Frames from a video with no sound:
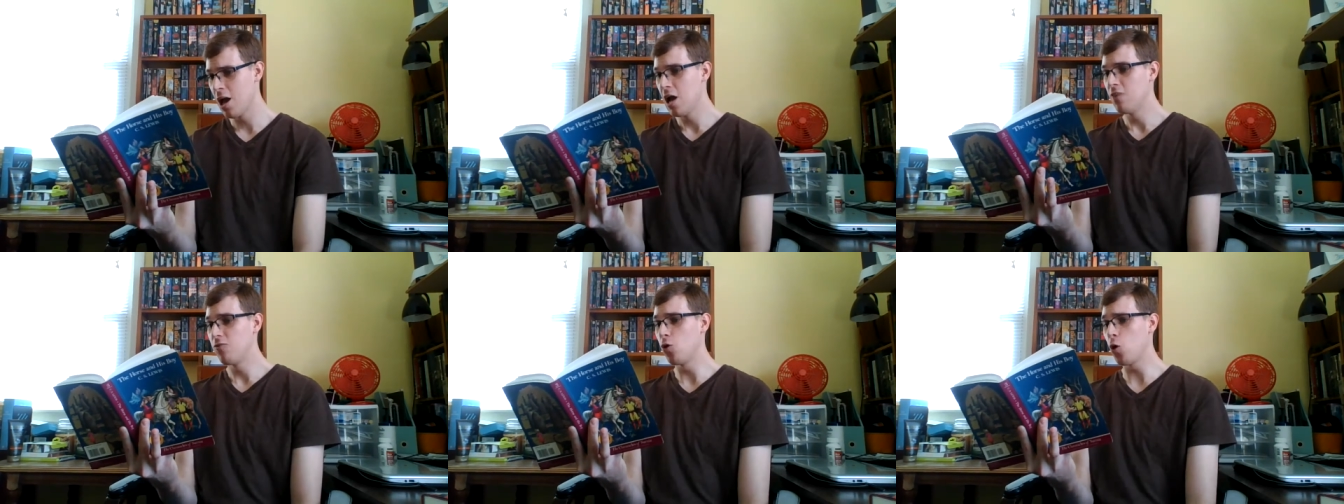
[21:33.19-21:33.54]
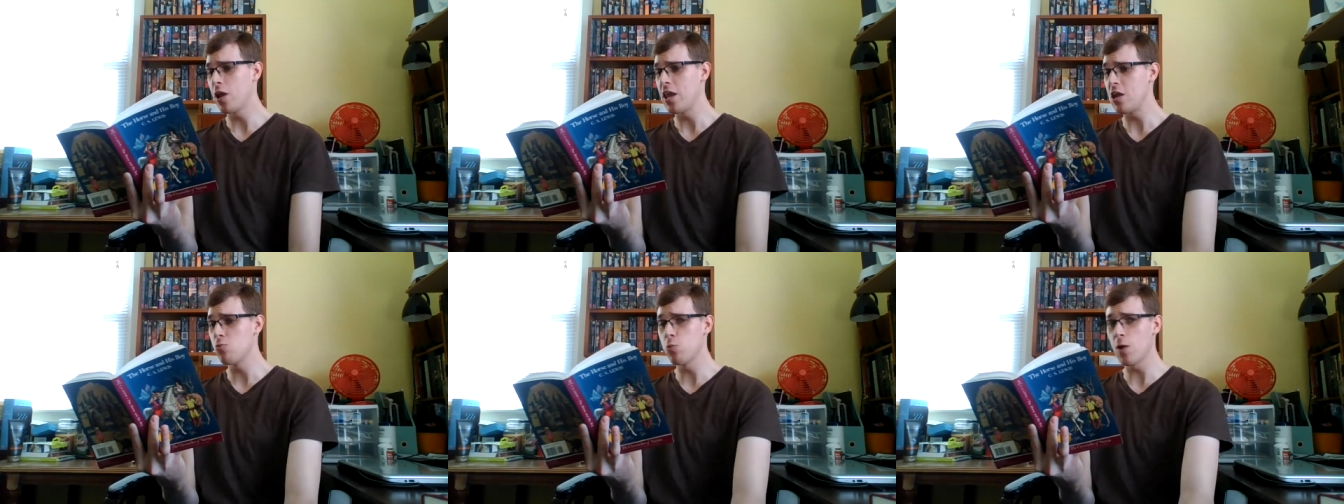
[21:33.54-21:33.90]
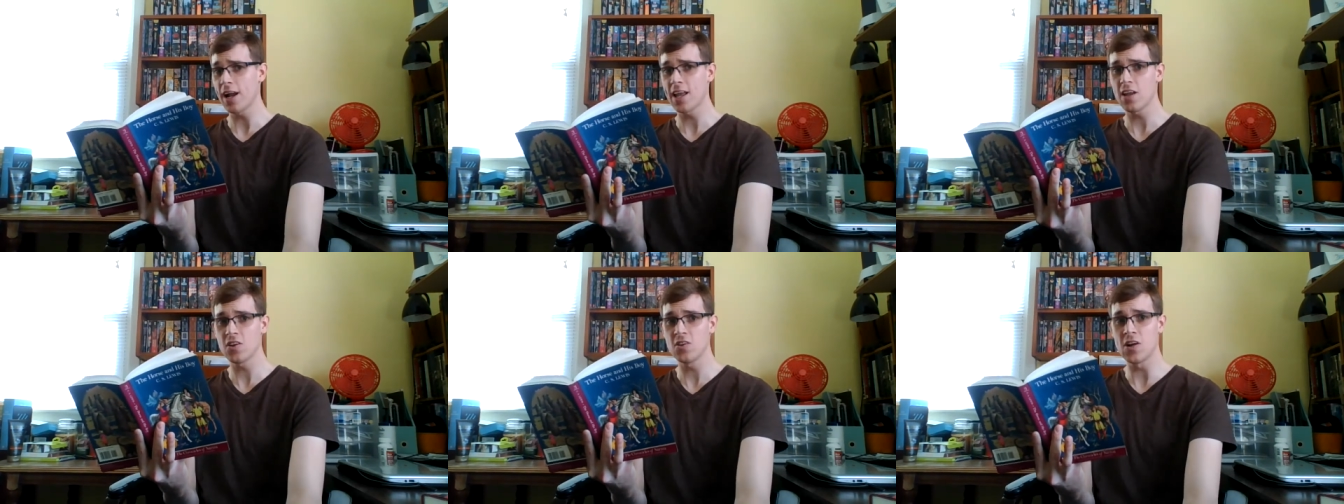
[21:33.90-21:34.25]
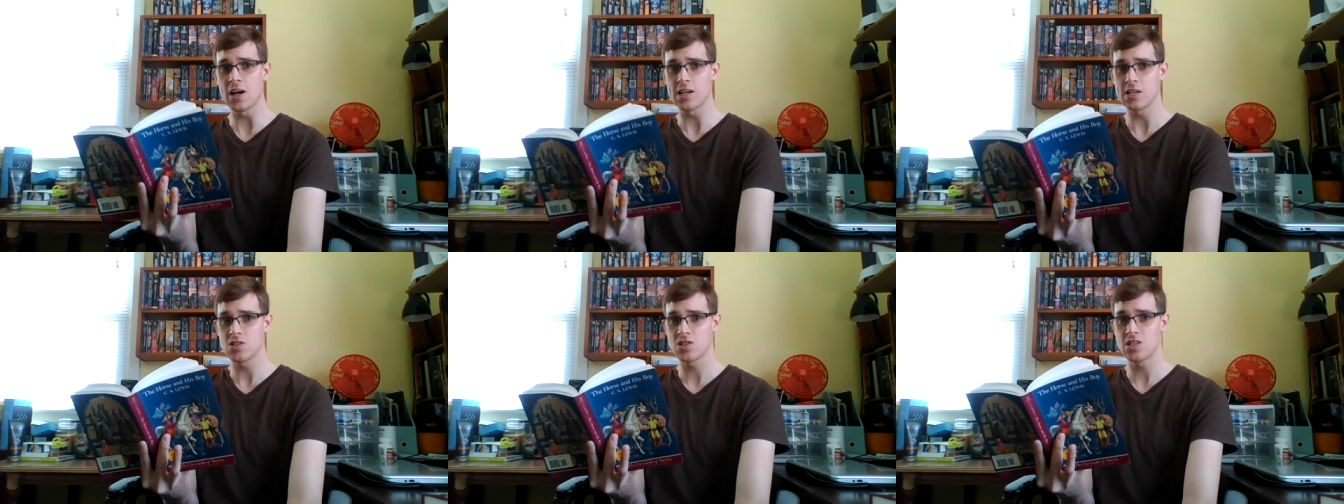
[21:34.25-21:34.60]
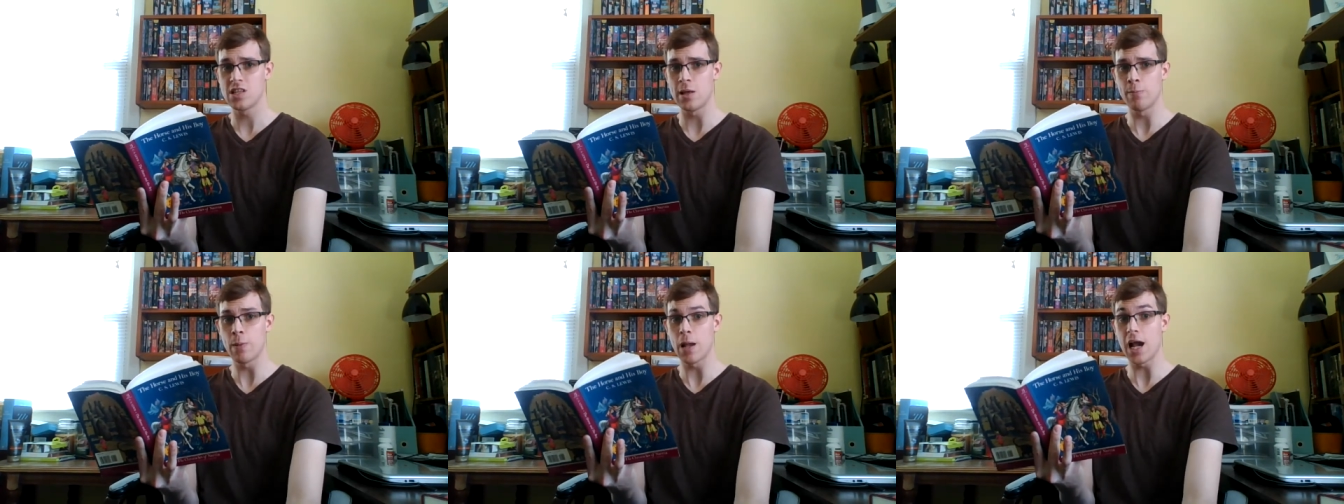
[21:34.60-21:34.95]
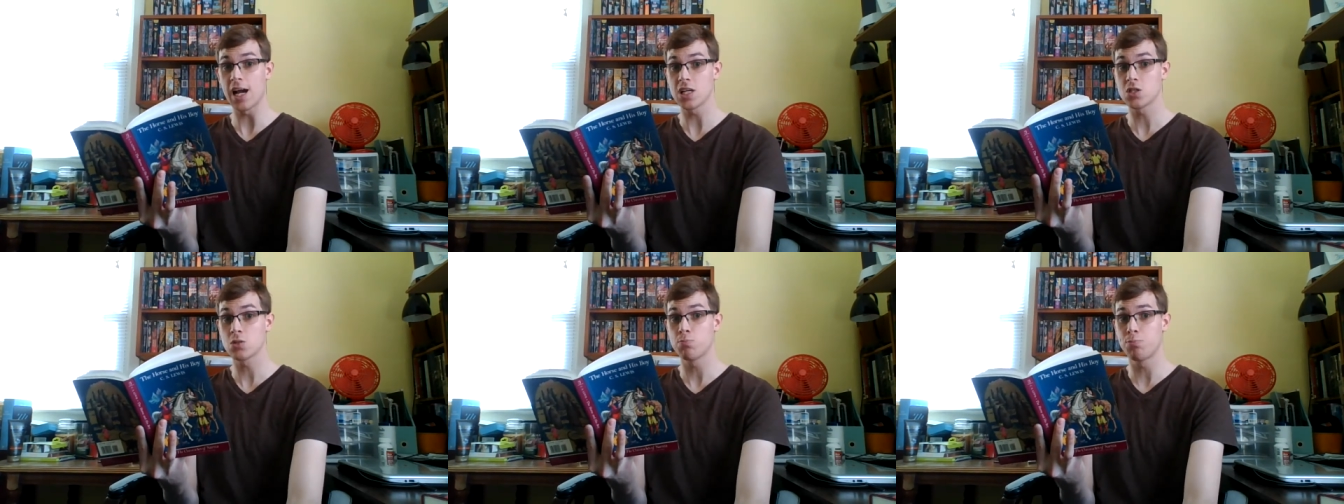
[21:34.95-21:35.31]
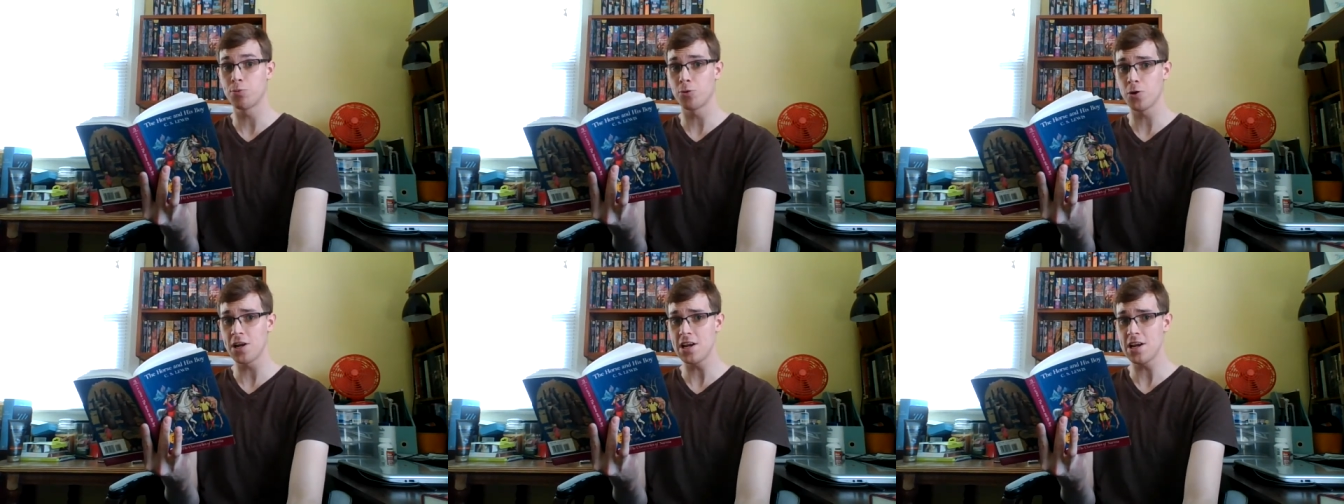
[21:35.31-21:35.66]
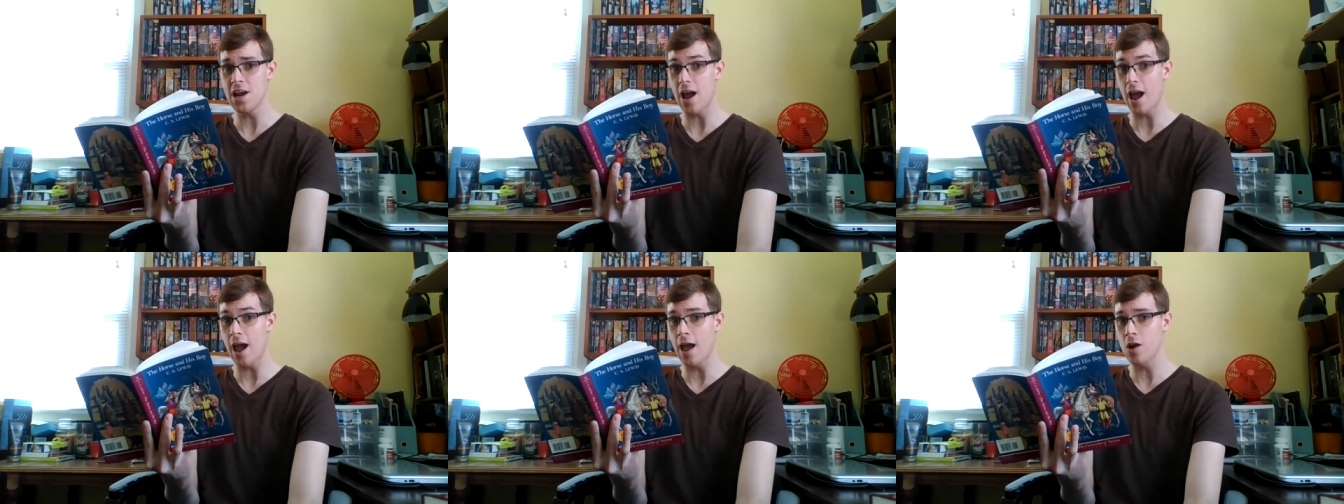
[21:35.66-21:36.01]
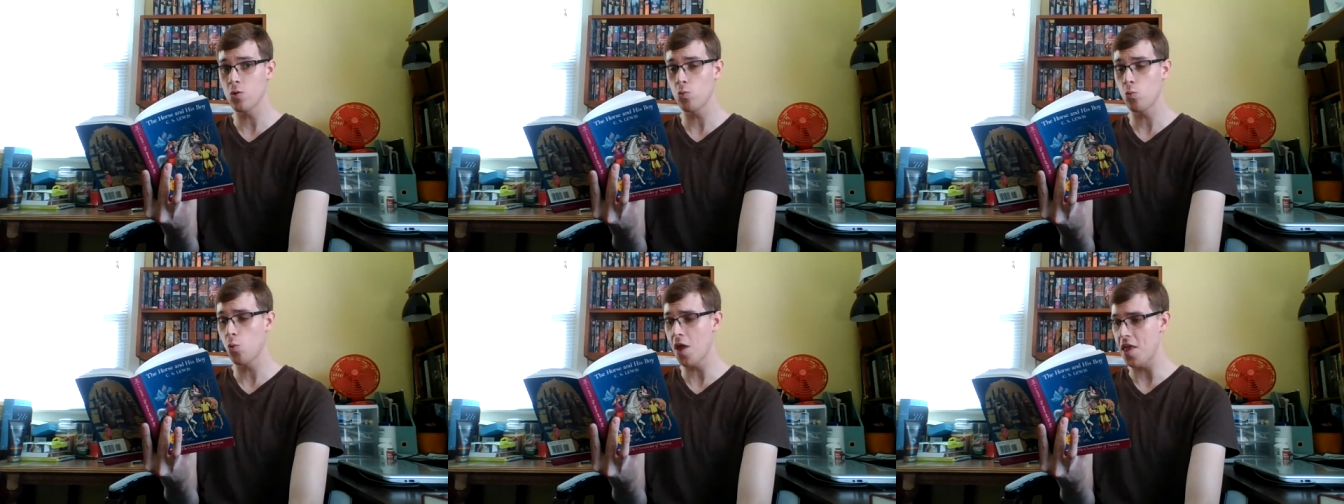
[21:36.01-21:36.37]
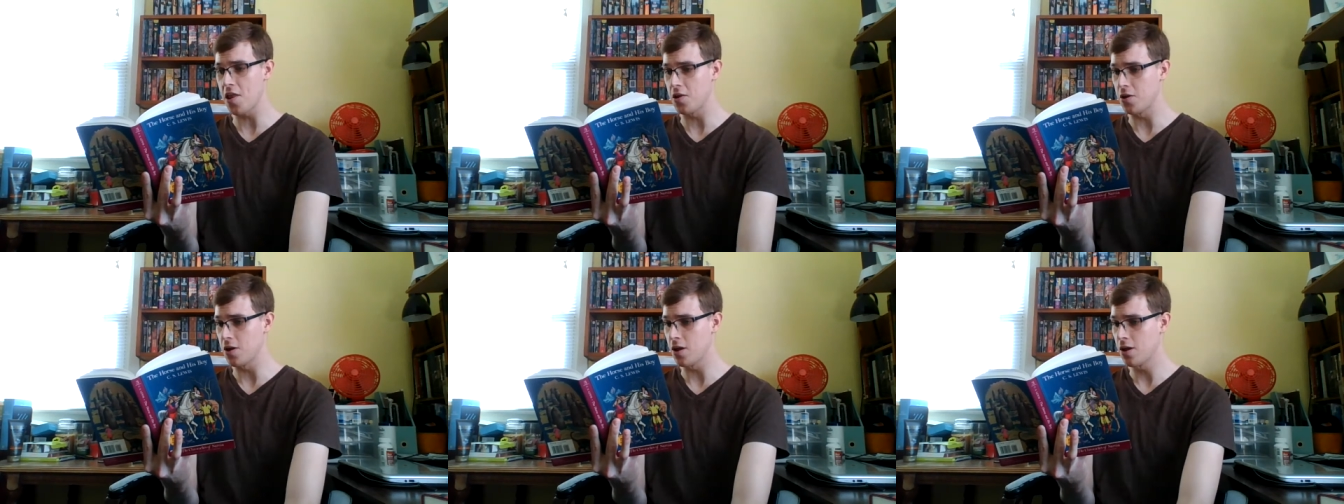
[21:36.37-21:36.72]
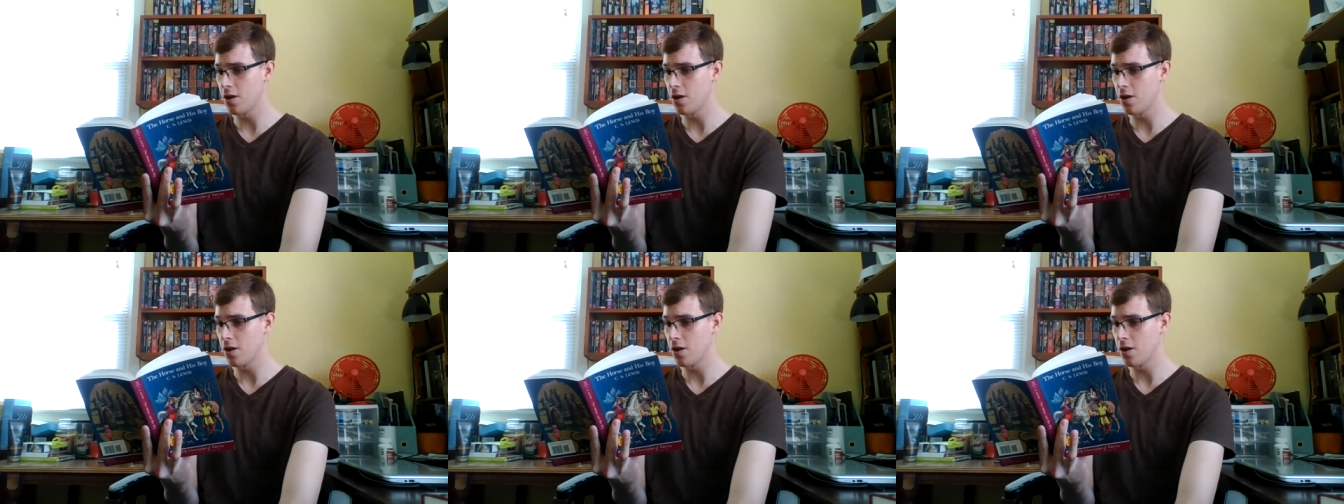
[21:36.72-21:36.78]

for he recognized them as Bree and Hwin.